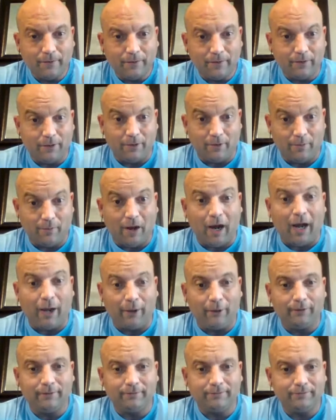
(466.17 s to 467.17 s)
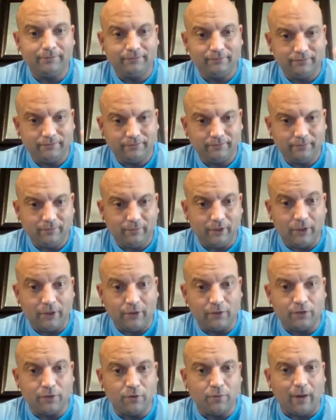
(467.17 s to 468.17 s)
in the mile, in
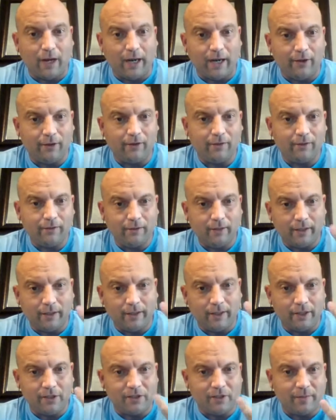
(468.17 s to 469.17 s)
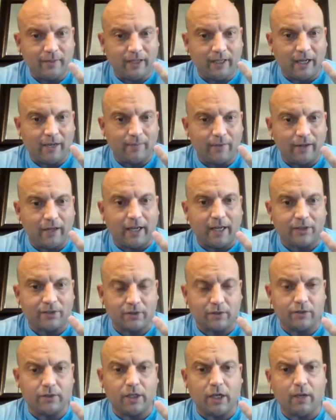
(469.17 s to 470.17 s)
the 2 mile, and then she became the
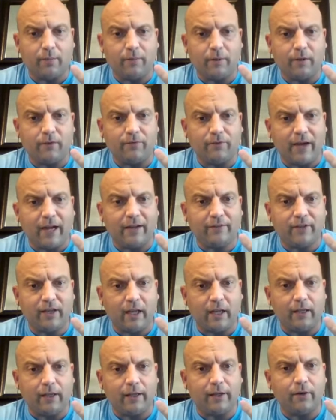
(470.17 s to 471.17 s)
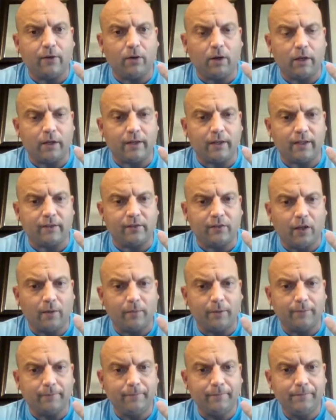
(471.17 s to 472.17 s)
national champ in the 5K later on in that
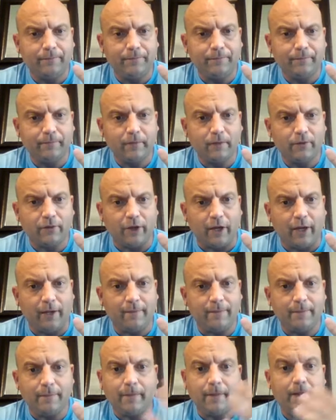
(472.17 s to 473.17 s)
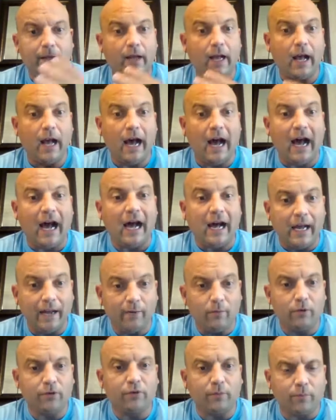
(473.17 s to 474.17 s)
summer. Okay. I
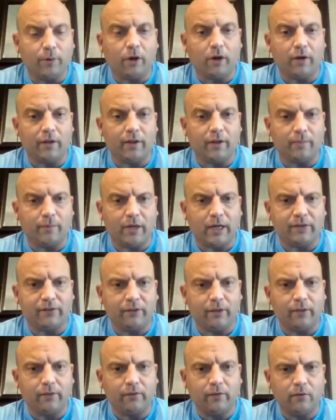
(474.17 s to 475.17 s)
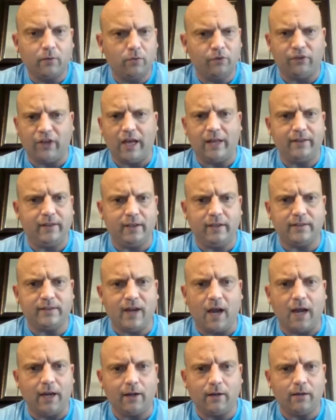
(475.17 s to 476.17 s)
was a part of that process. Was I the
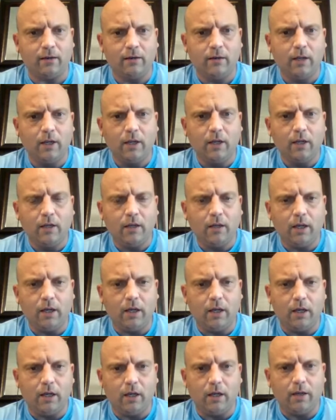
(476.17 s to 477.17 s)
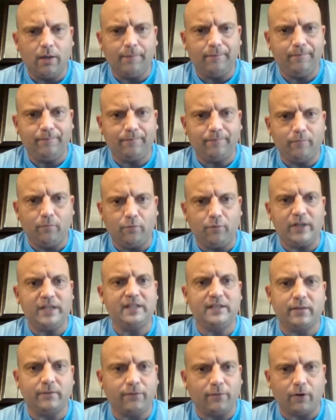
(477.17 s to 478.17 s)
entire
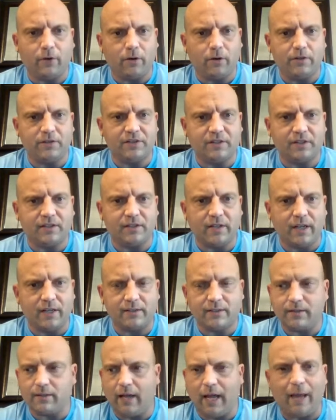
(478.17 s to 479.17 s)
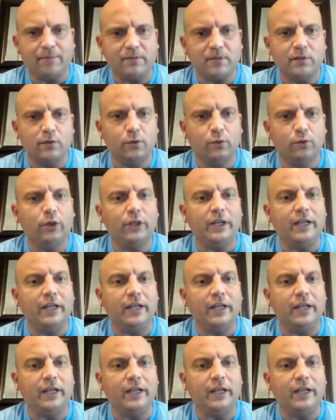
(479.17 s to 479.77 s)
reason for her success? Absolutely